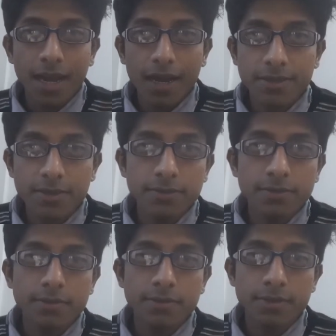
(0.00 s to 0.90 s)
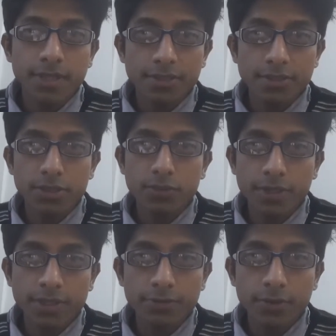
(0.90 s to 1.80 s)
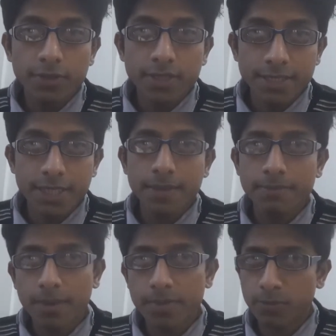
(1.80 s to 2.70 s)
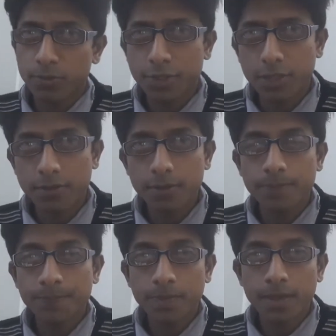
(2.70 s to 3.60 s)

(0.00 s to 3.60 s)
under section 24 is a public prosecutor,